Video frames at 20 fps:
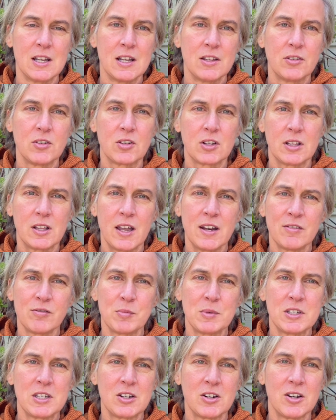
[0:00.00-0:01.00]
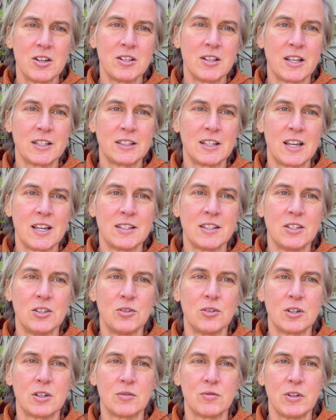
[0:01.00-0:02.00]
There's a lot of material online that
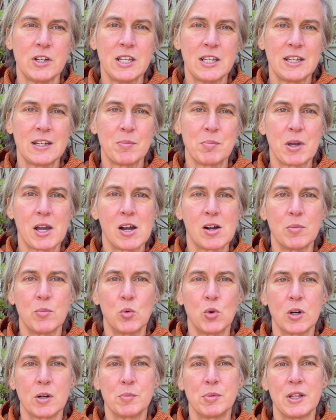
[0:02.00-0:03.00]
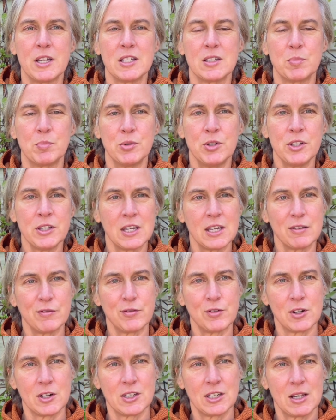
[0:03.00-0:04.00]
you can read about workplace bullying,
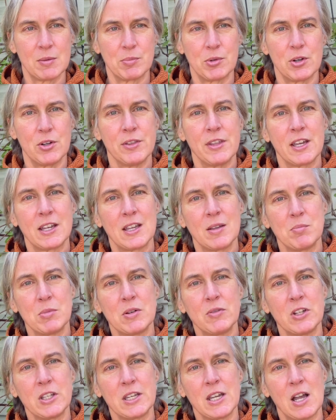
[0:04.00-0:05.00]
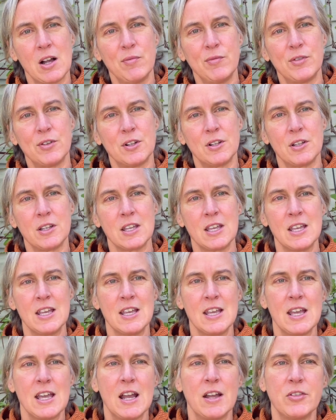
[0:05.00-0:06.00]
for example, that can be really helpful.
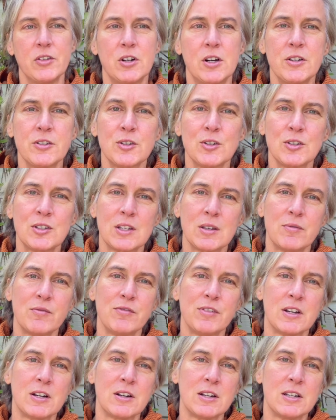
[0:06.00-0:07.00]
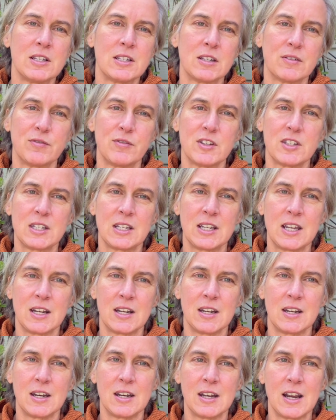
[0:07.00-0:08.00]
And there are also some very
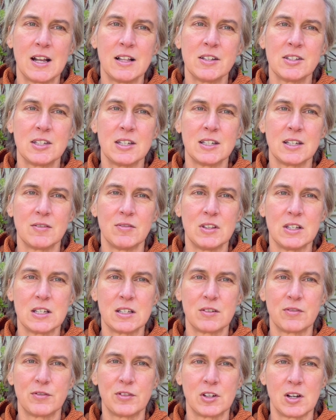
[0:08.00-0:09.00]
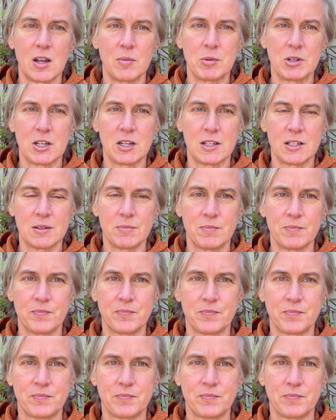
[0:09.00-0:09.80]
sophisticated analyses of these phenomenon.